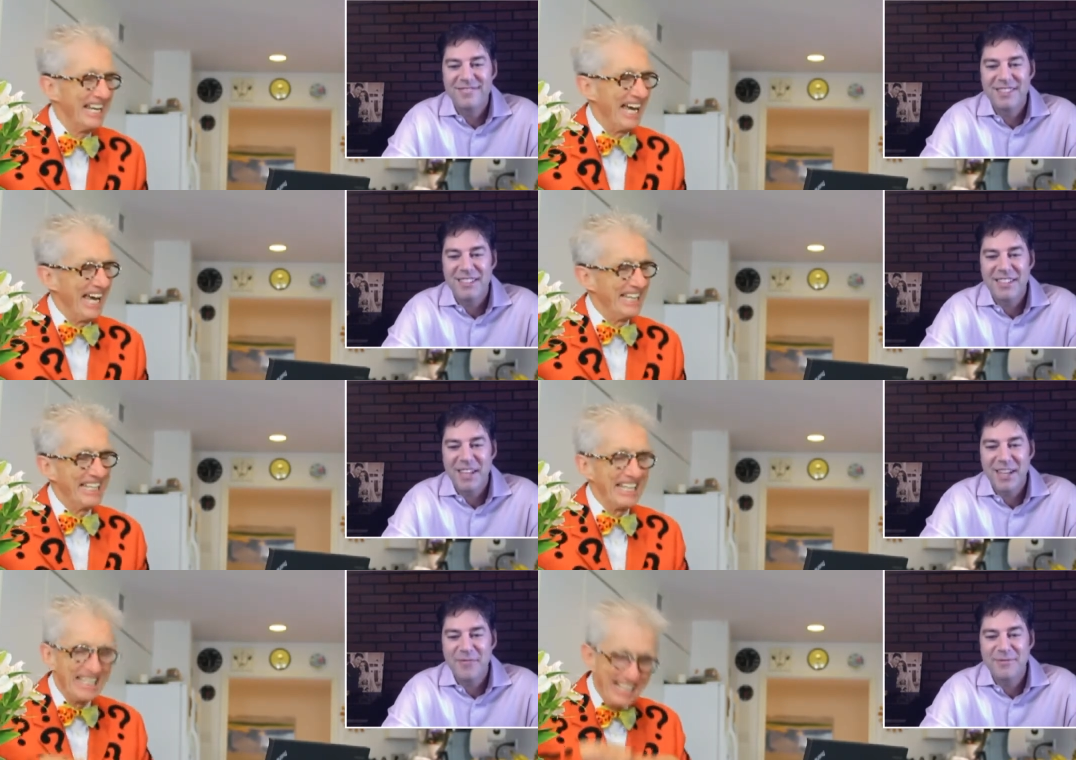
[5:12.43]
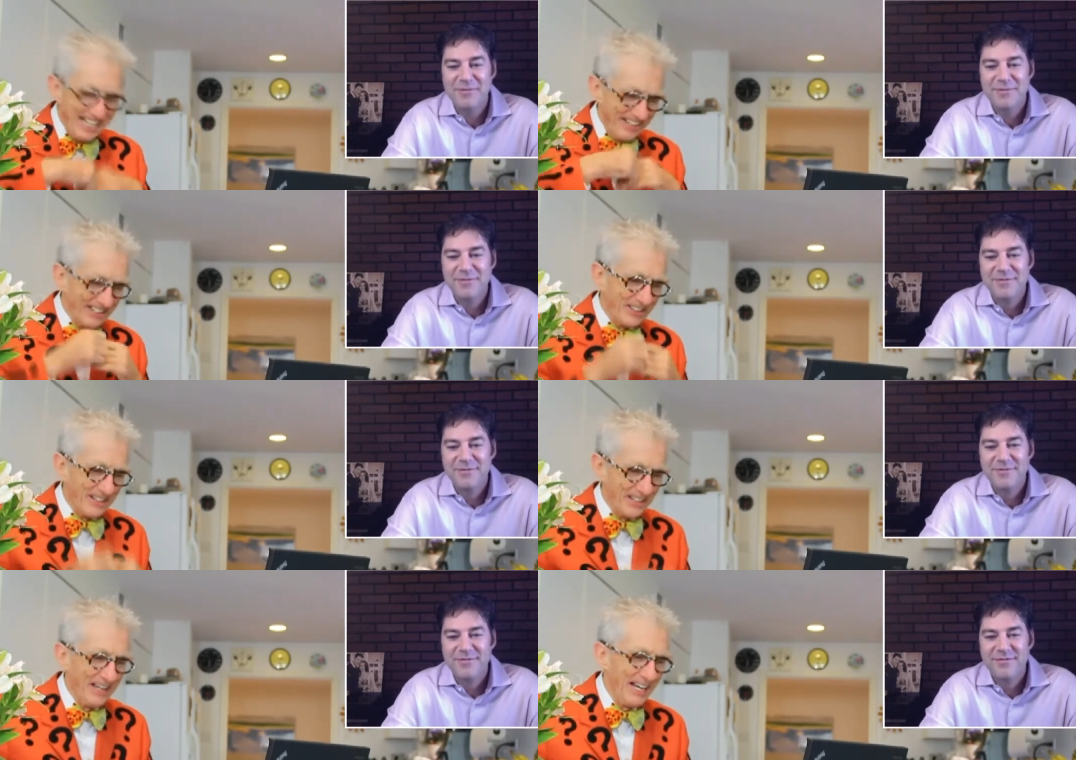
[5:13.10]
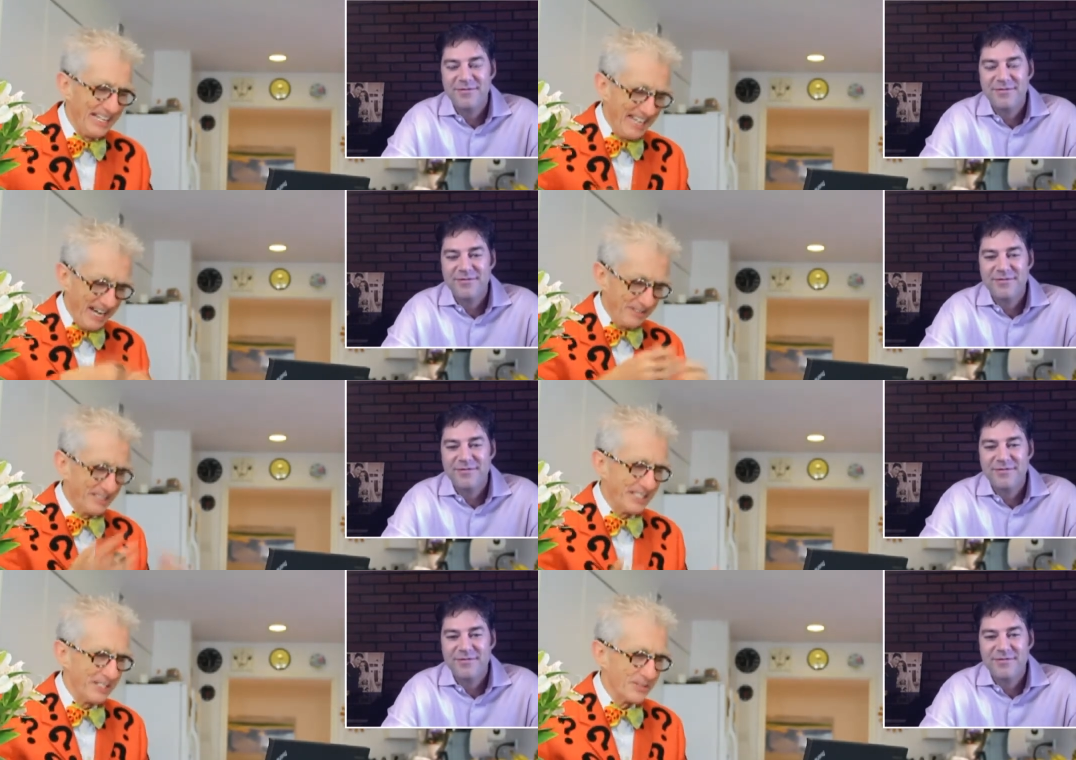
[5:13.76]
Speaker 1: and then they're going to
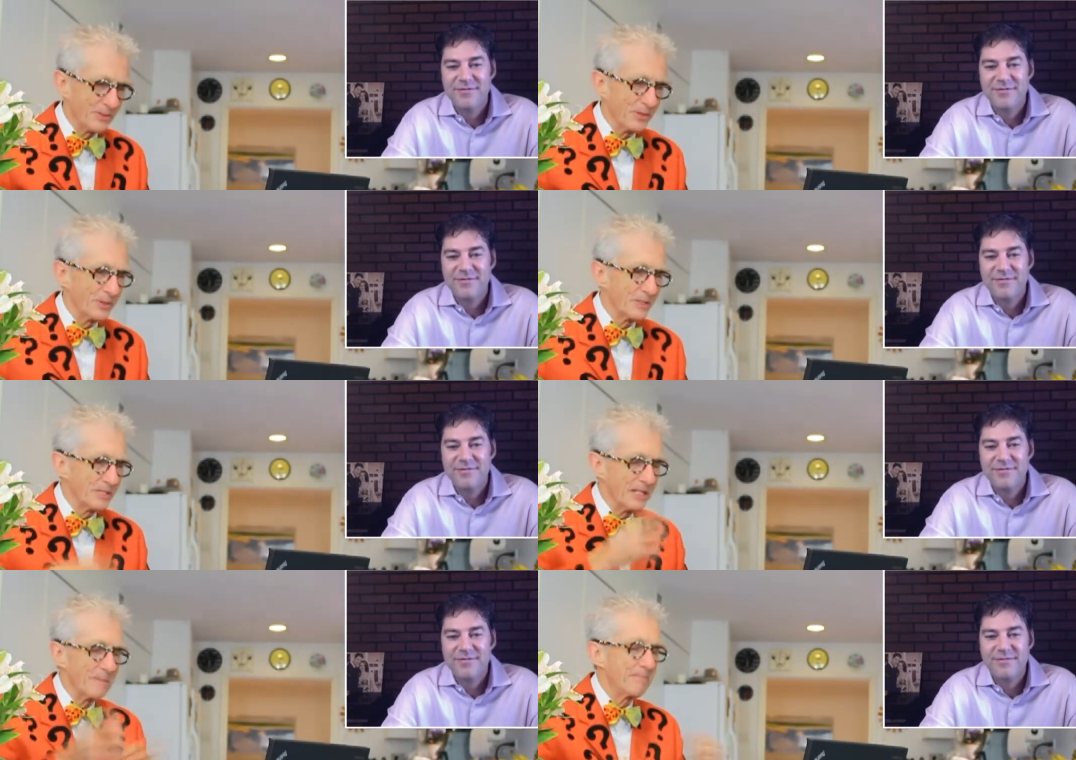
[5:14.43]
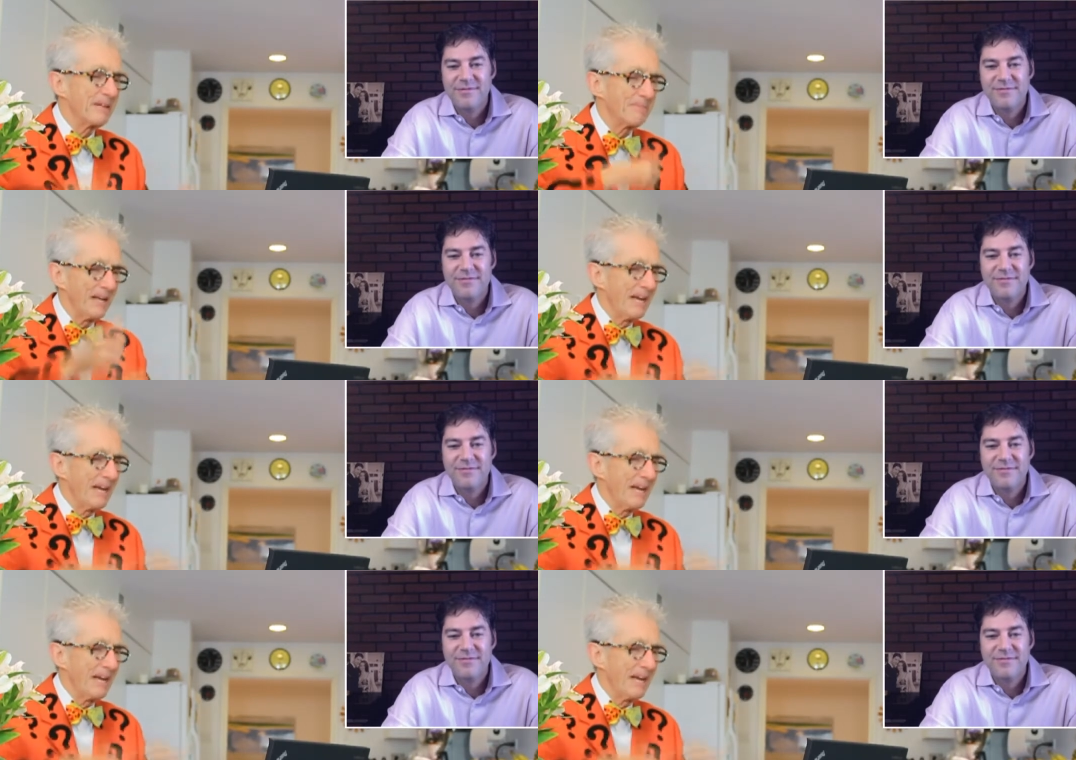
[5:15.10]
announce these rules, and then people